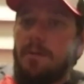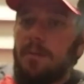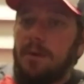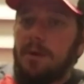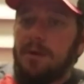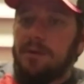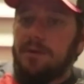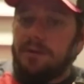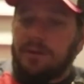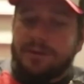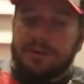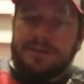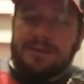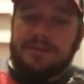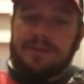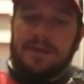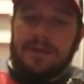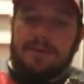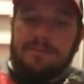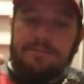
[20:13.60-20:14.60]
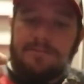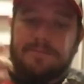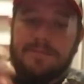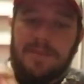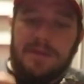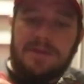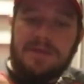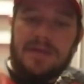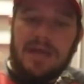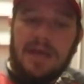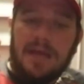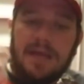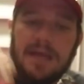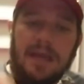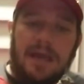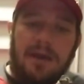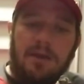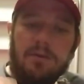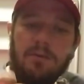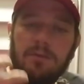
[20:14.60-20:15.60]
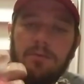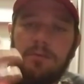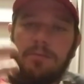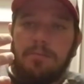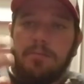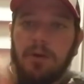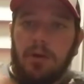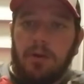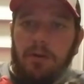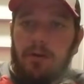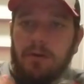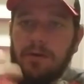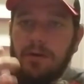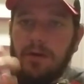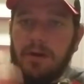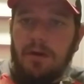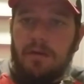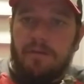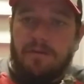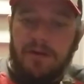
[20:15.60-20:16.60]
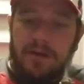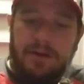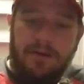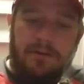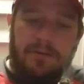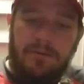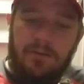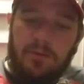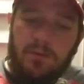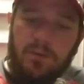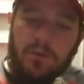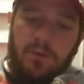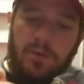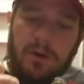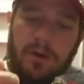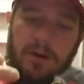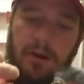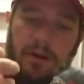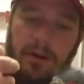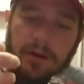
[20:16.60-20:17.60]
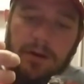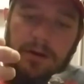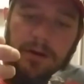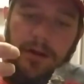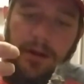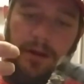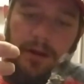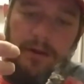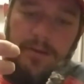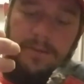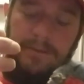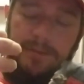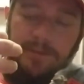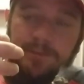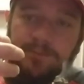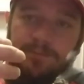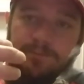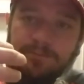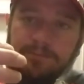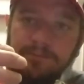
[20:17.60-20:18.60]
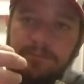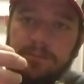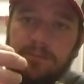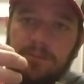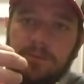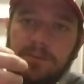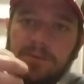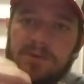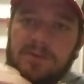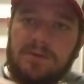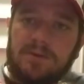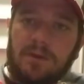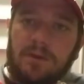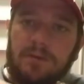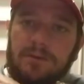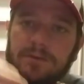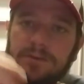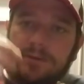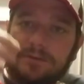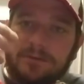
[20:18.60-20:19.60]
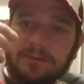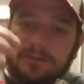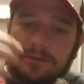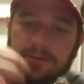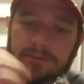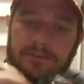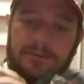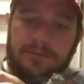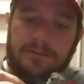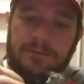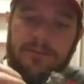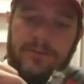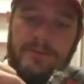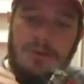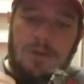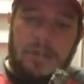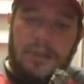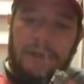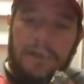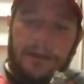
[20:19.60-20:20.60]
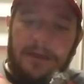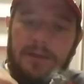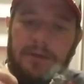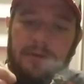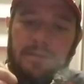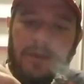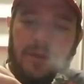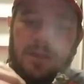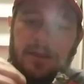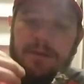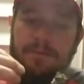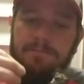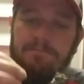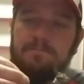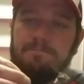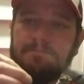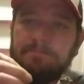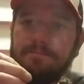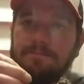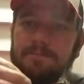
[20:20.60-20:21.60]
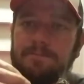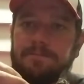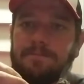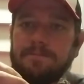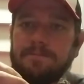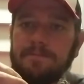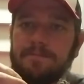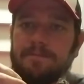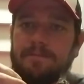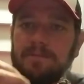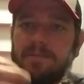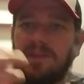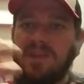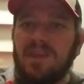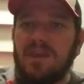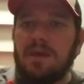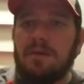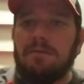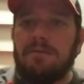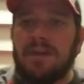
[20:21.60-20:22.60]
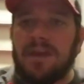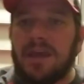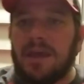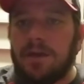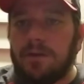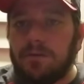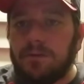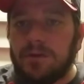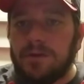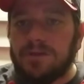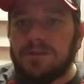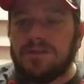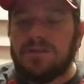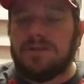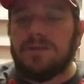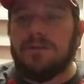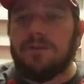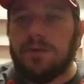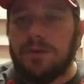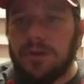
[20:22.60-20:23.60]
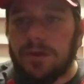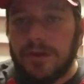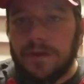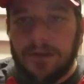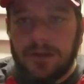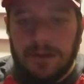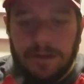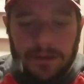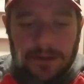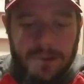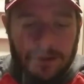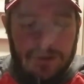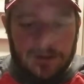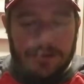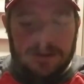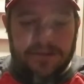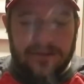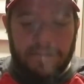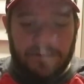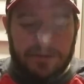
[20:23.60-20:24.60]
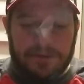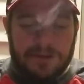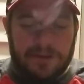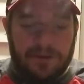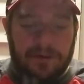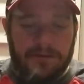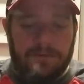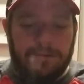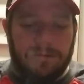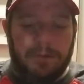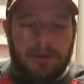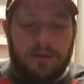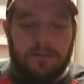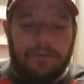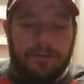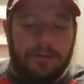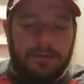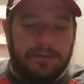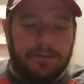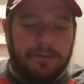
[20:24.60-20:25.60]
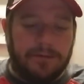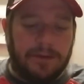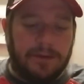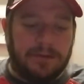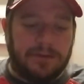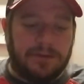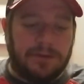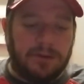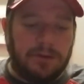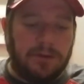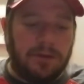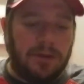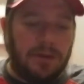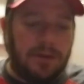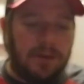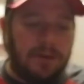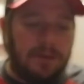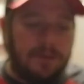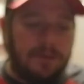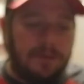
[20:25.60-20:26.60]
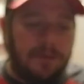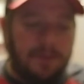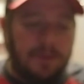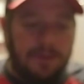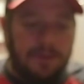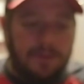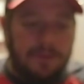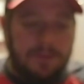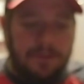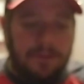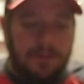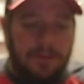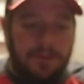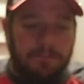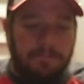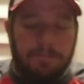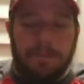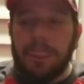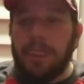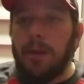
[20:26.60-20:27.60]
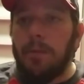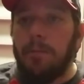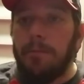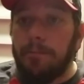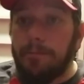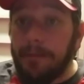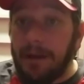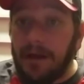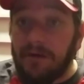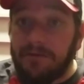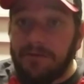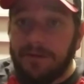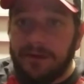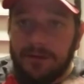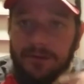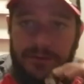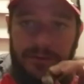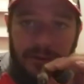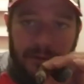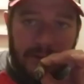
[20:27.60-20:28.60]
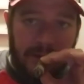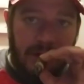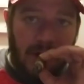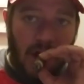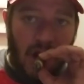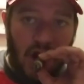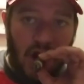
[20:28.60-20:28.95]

But I do like to say the dying out part of it, where it starts like giving out, is still good. Still has a good flavor, has a good mouthfeel to it.